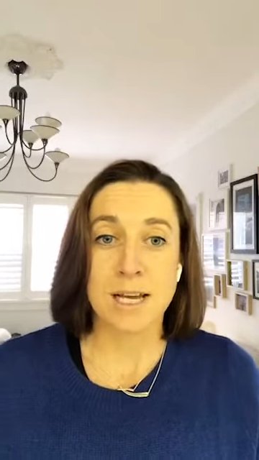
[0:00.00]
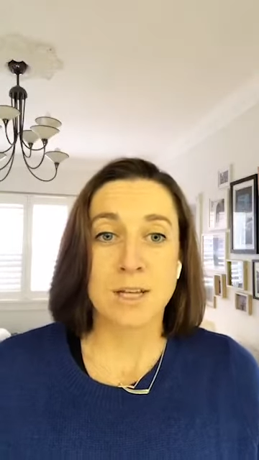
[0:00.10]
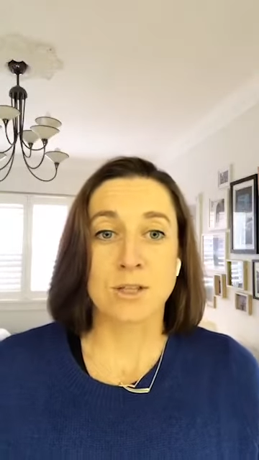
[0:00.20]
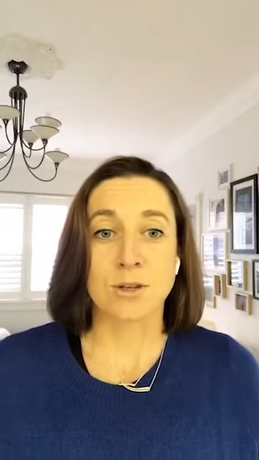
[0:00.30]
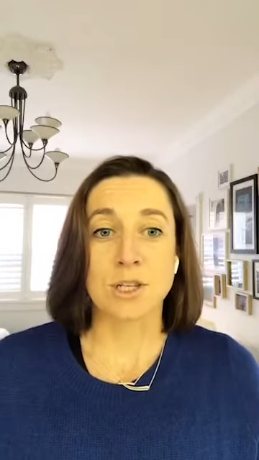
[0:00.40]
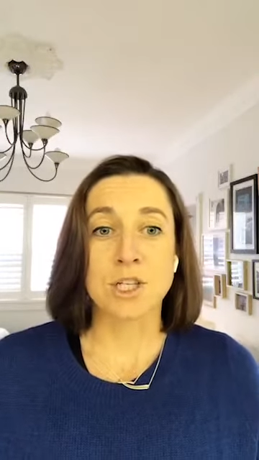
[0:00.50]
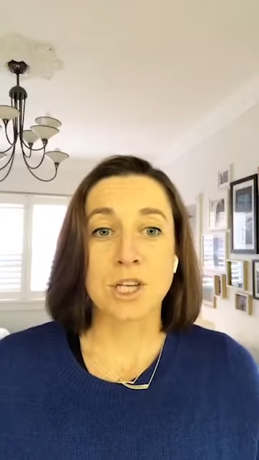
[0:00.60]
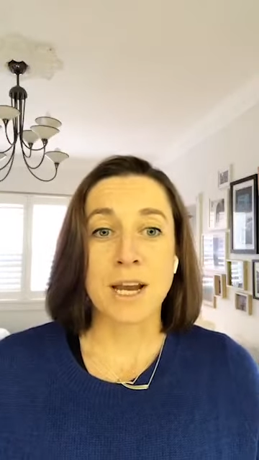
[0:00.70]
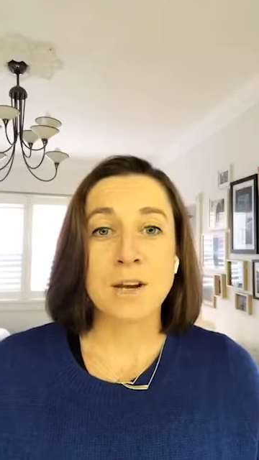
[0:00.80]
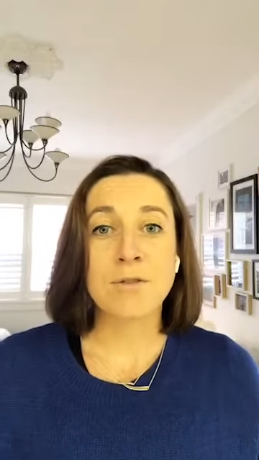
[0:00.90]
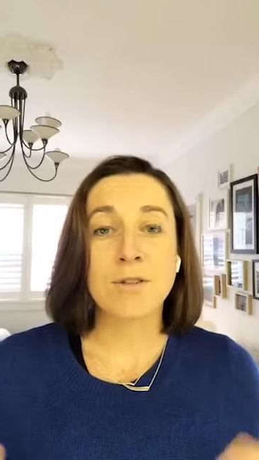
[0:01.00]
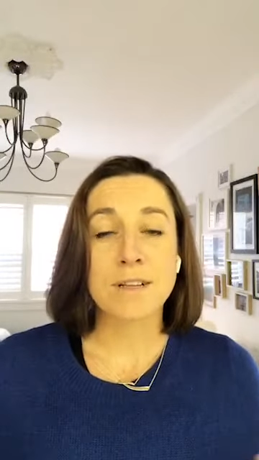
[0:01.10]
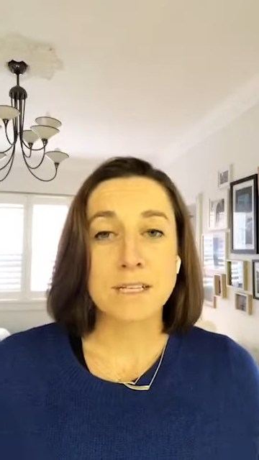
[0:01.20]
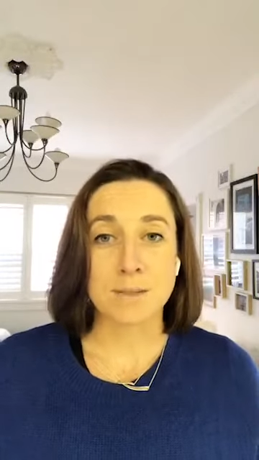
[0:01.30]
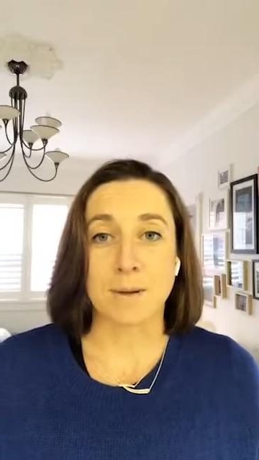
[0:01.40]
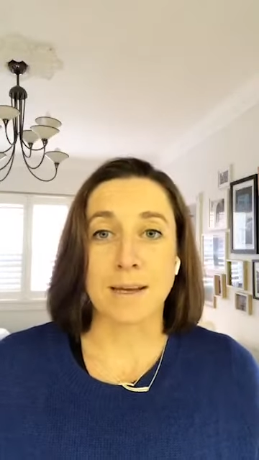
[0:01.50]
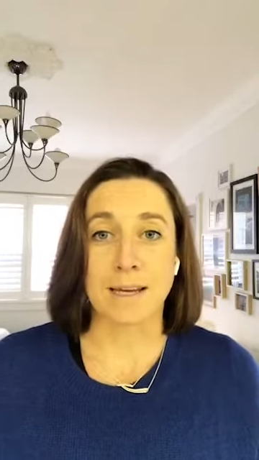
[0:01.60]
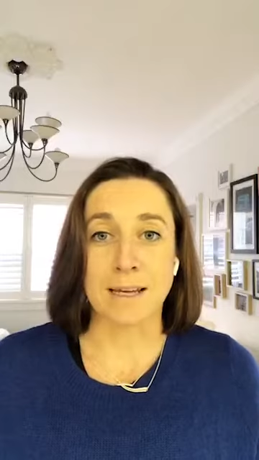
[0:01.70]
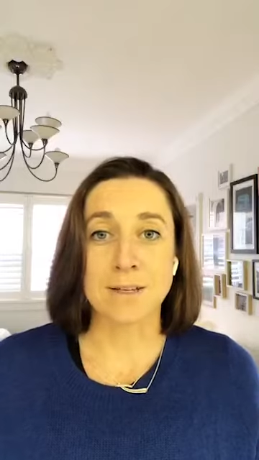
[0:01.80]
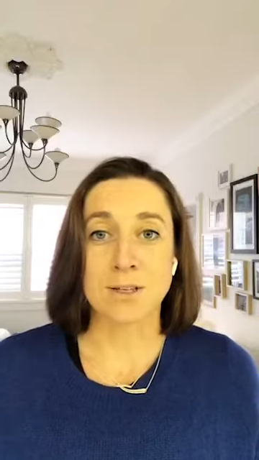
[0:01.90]
So generally
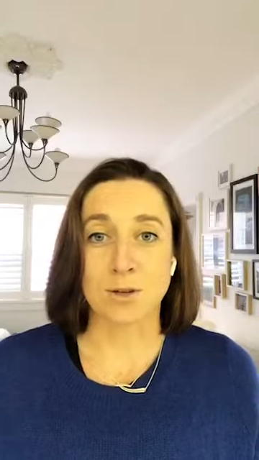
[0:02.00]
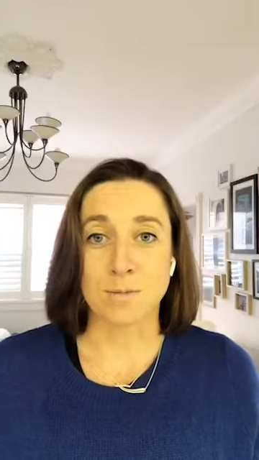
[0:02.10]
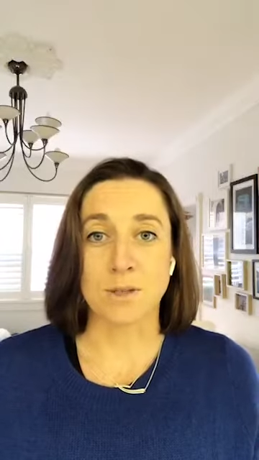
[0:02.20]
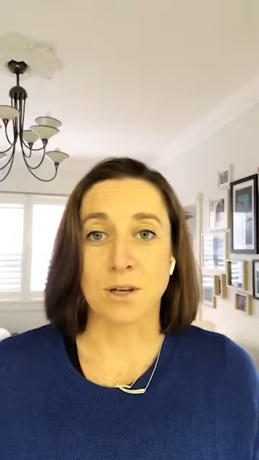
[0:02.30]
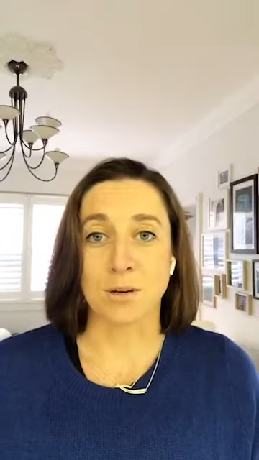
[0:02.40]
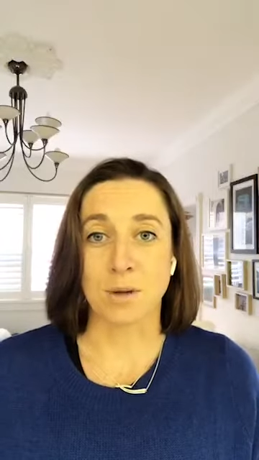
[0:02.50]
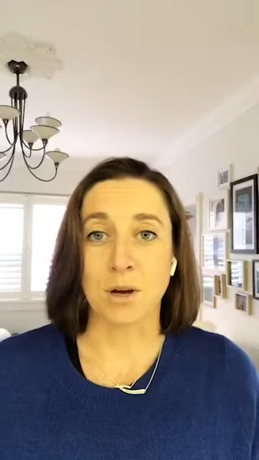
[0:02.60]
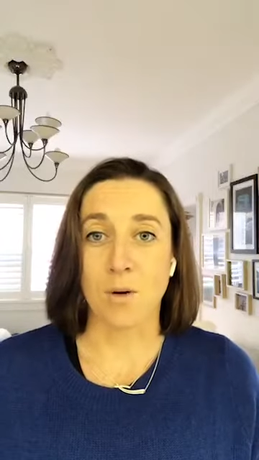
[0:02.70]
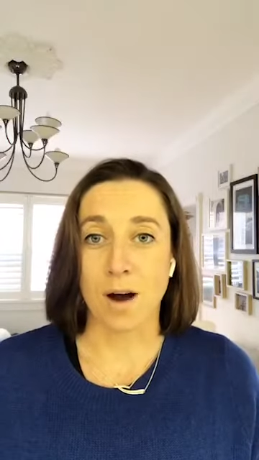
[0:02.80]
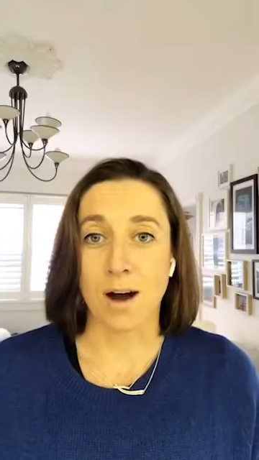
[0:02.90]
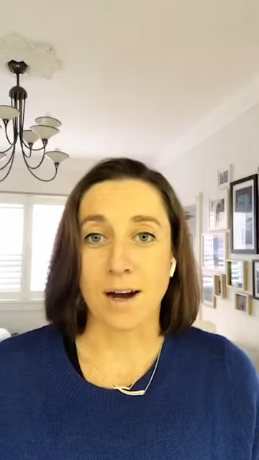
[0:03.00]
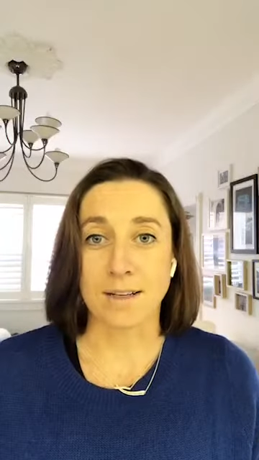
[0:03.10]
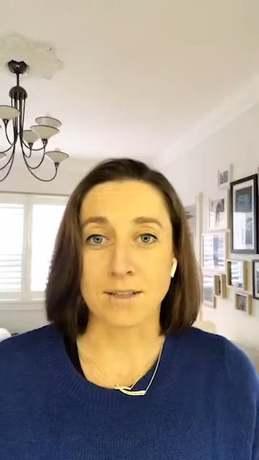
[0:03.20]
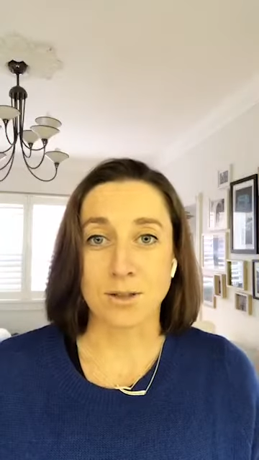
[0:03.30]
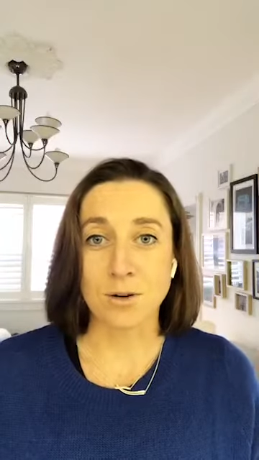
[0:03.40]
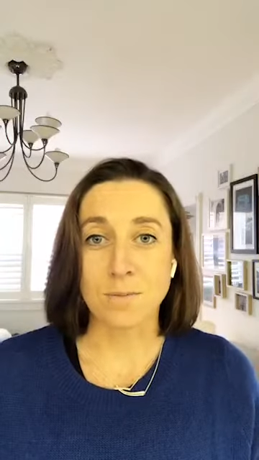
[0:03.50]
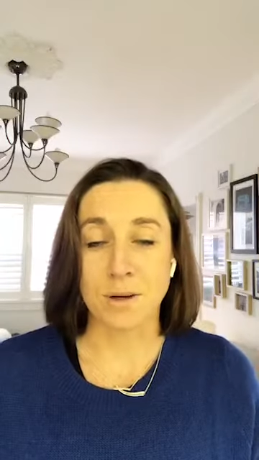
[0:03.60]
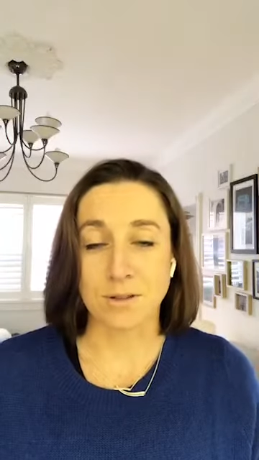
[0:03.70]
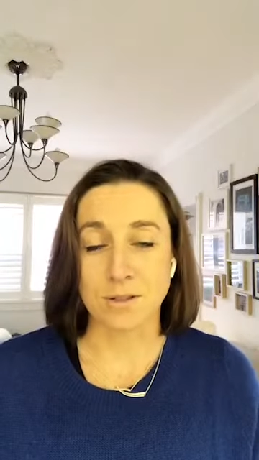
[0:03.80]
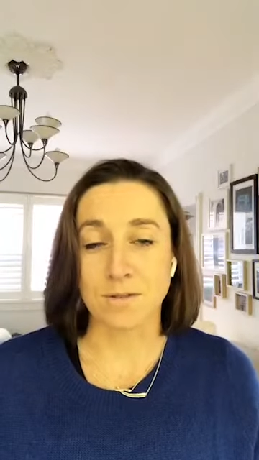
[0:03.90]
speaking, soups are going to be quite high in salt
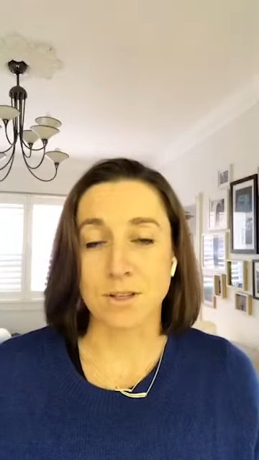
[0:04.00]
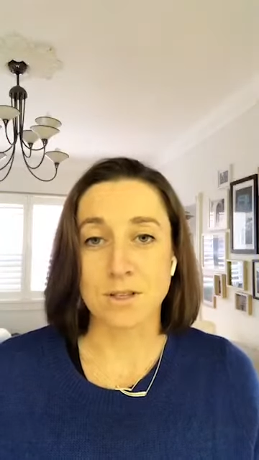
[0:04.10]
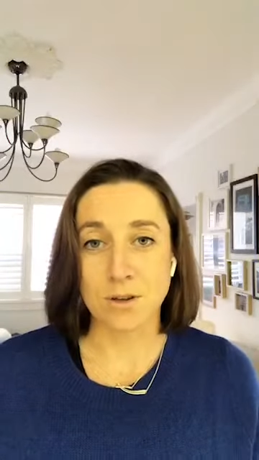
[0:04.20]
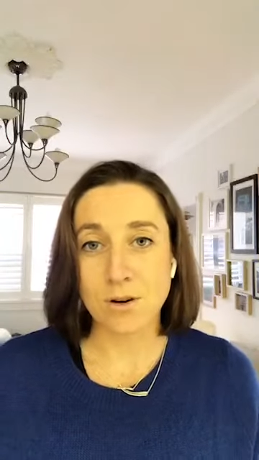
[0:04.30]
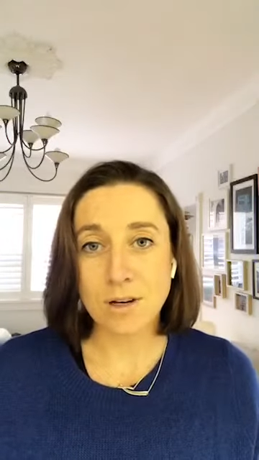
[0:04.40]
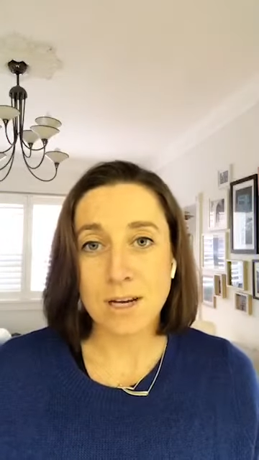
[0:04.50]
because of the stock,